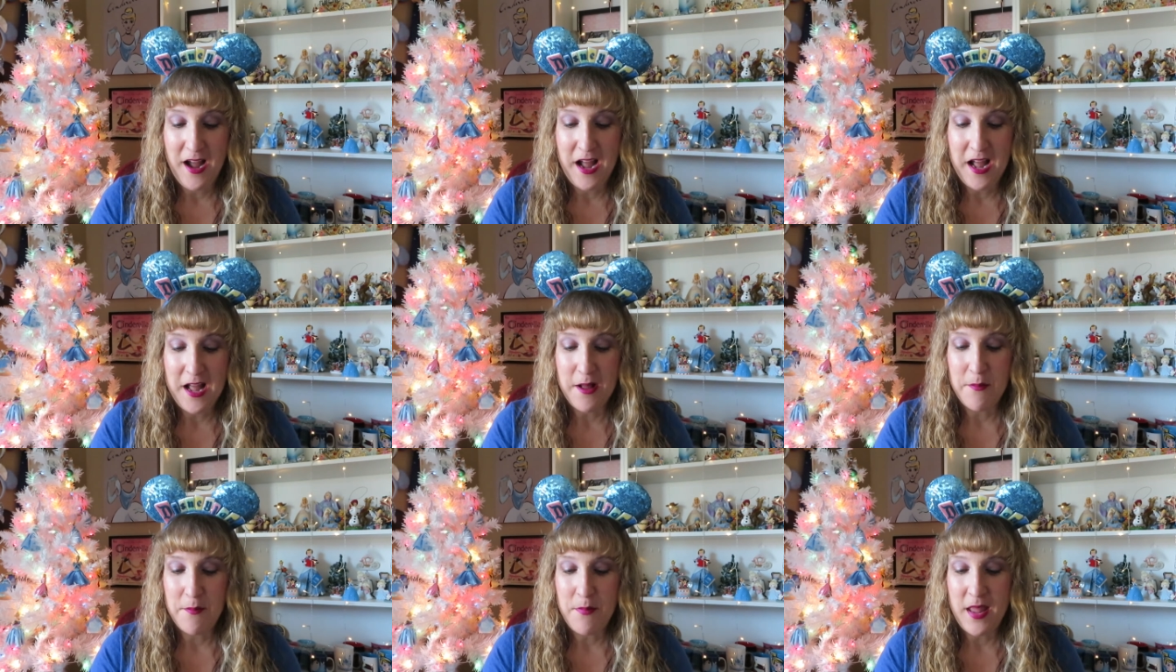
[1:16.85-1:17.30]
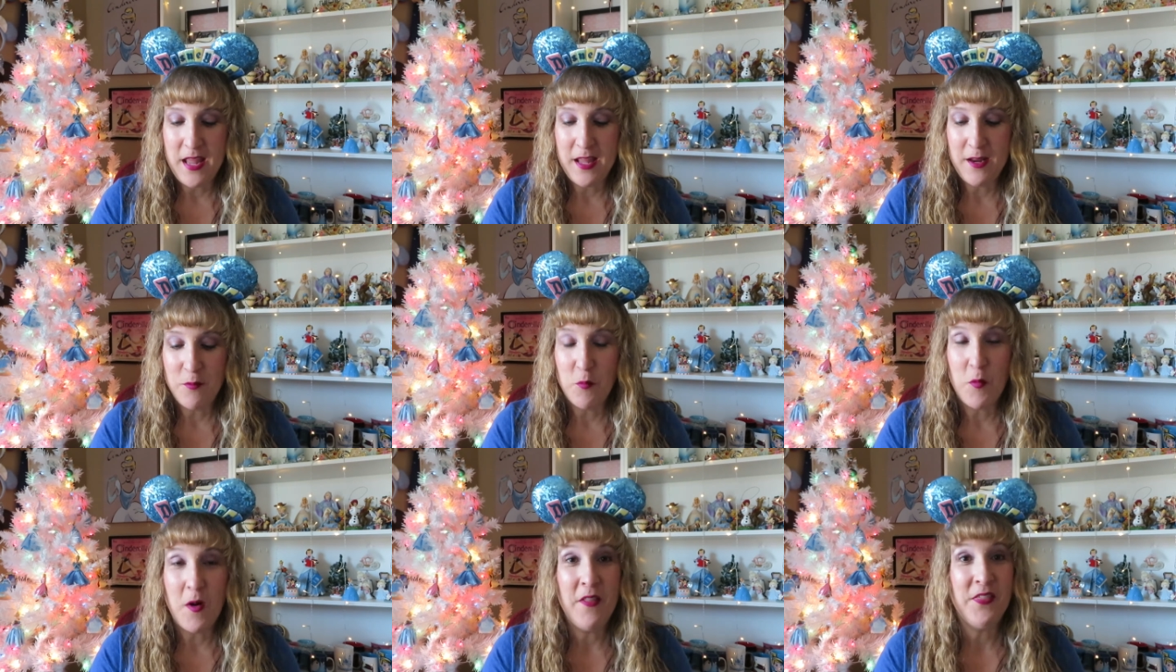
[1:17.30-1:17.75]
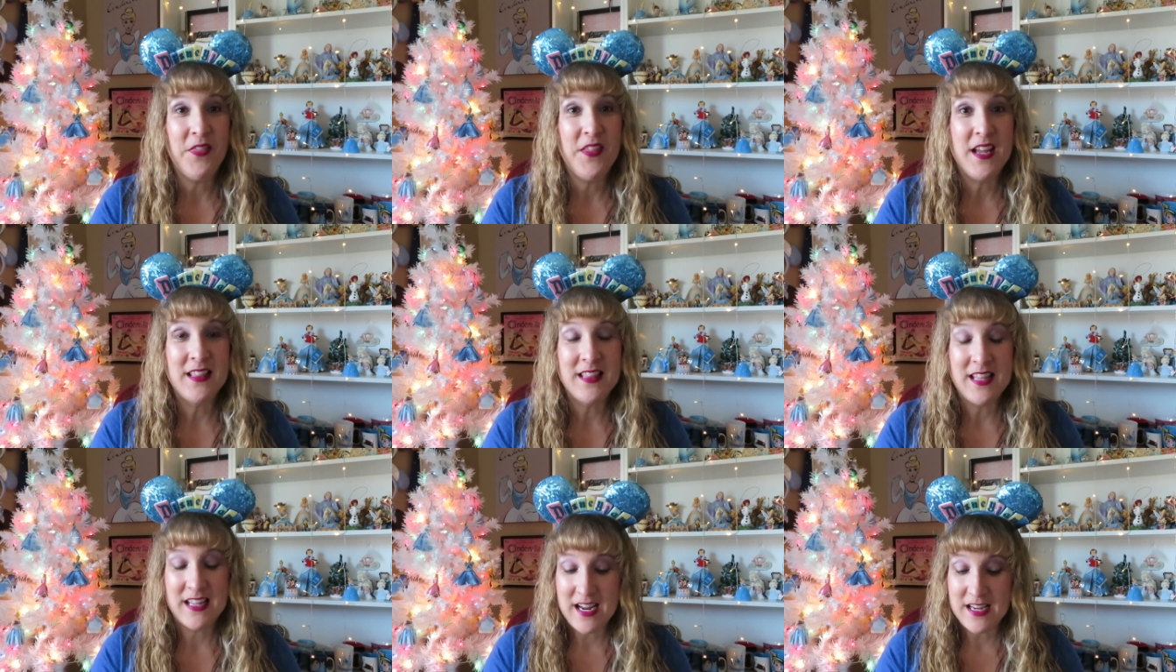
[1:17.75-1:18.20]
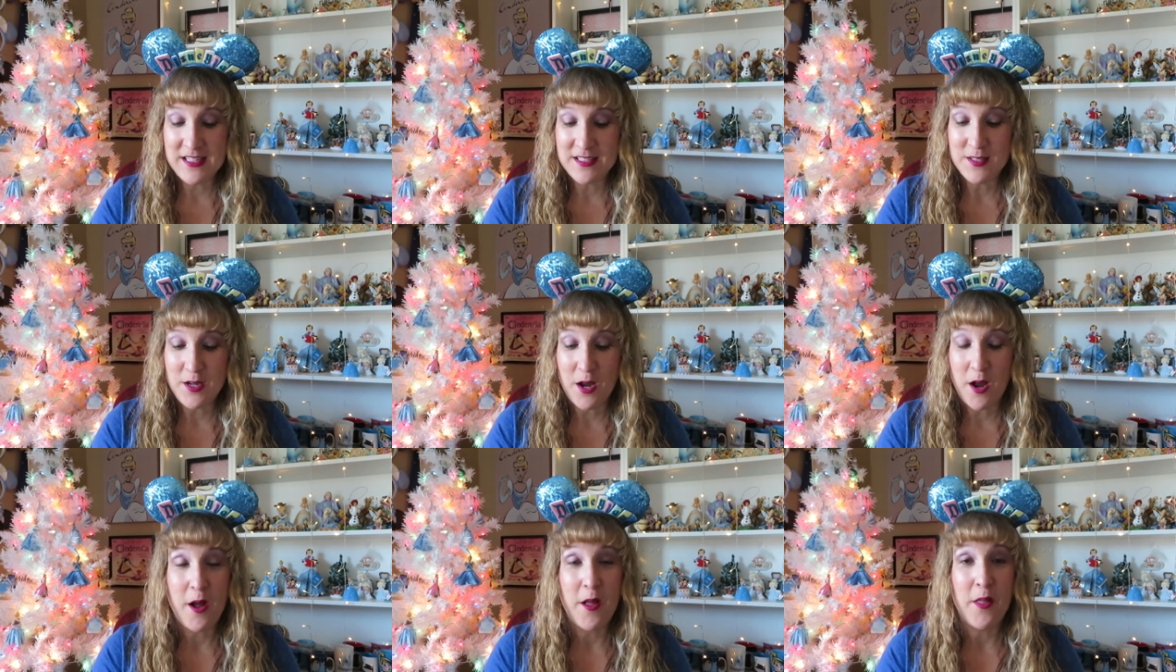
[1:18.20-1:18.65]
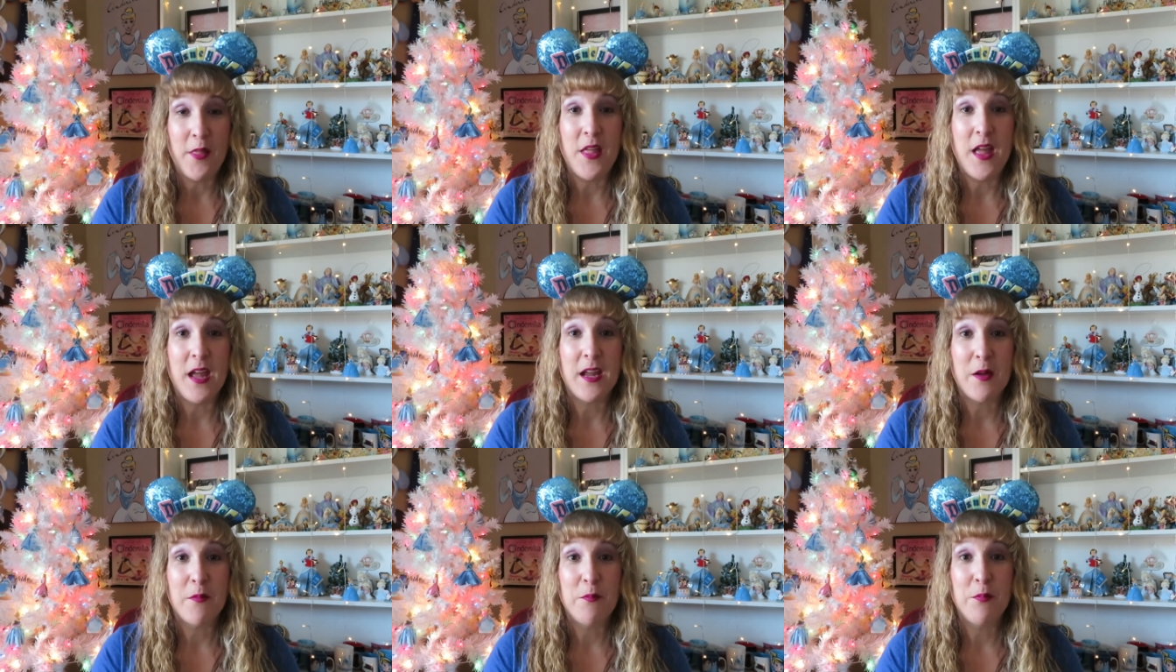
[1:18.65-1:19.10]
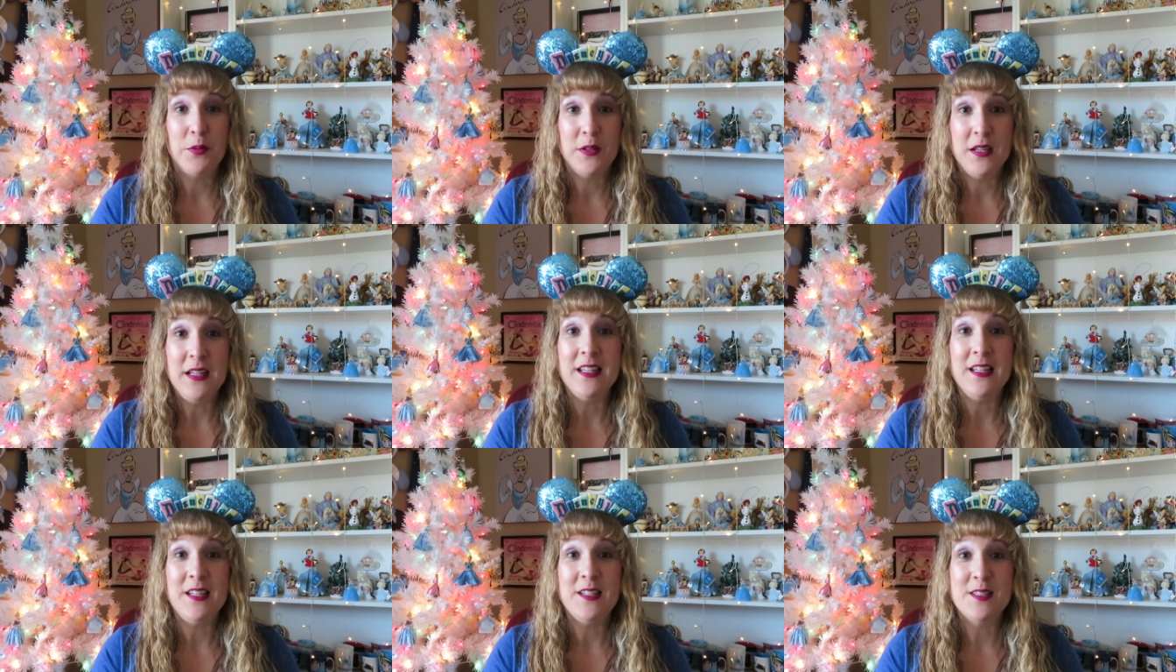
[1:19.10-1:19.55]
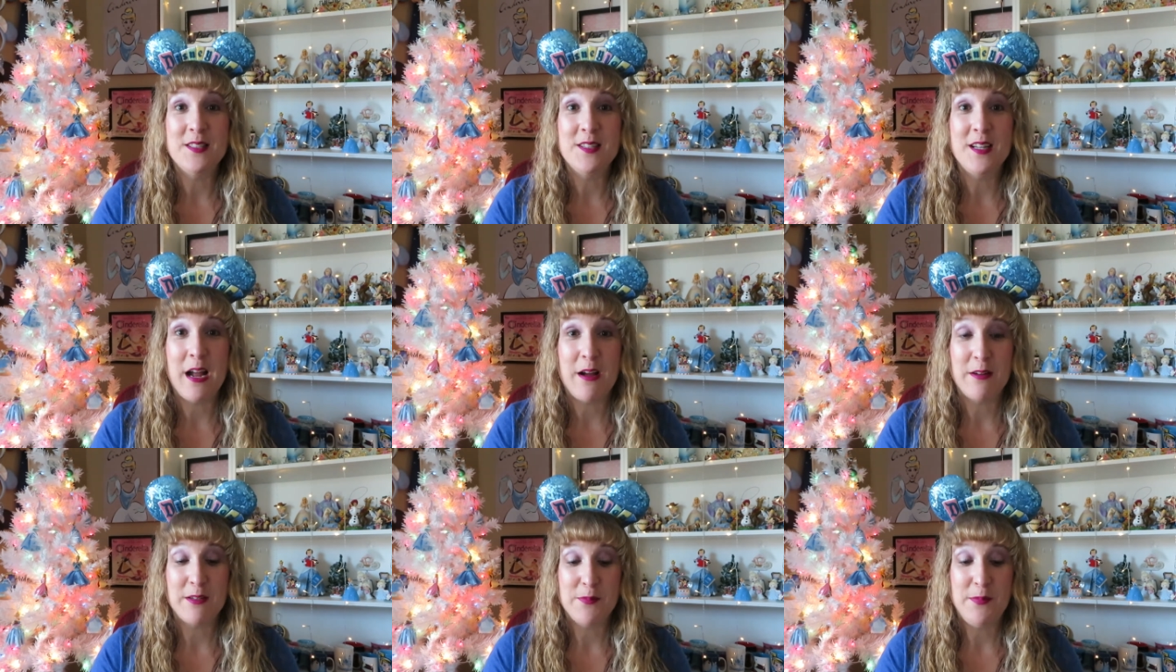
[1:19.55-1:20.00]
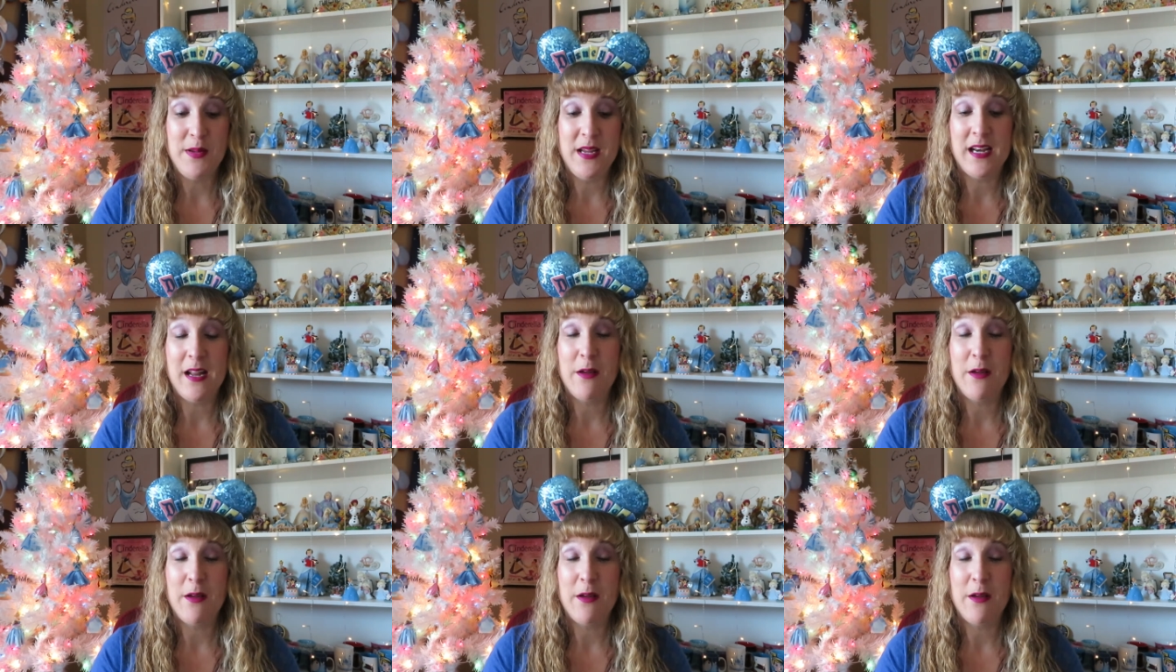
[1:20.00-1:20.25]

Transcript: Um, and one thing that I saw that completely stood out to me,